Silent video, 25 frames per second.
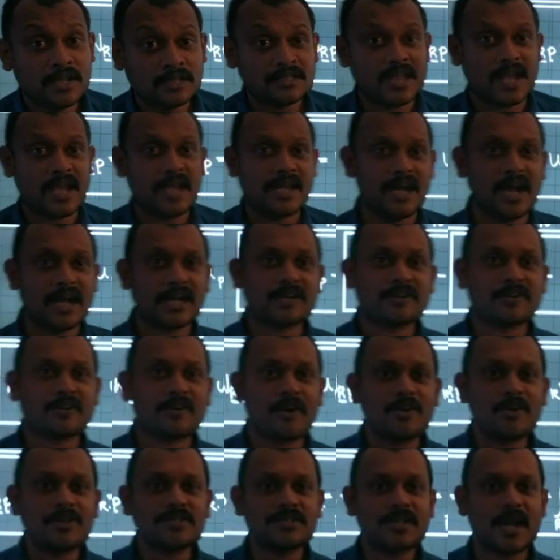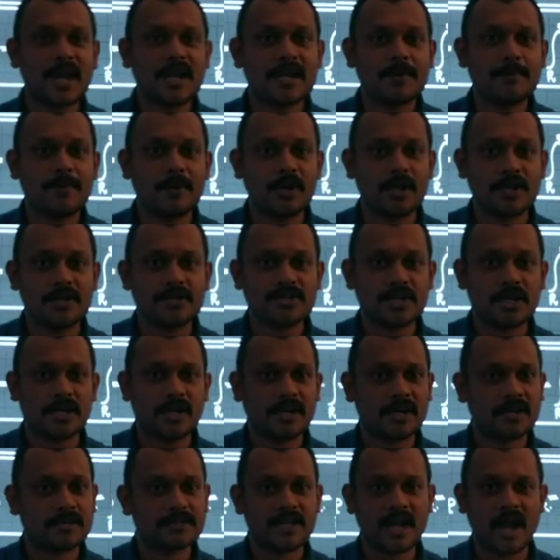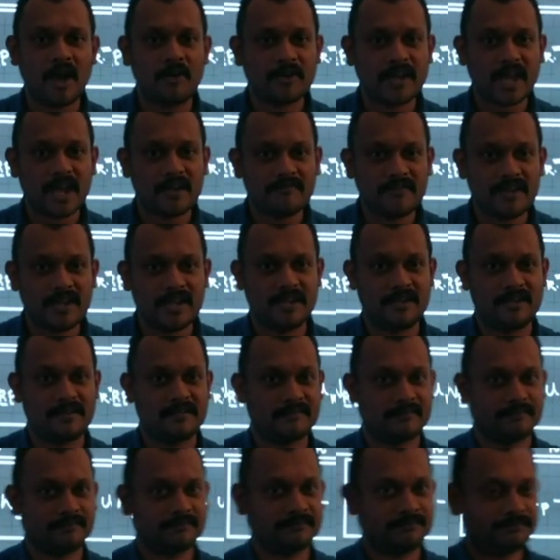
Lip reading: the electrostatic potential energy. How can we?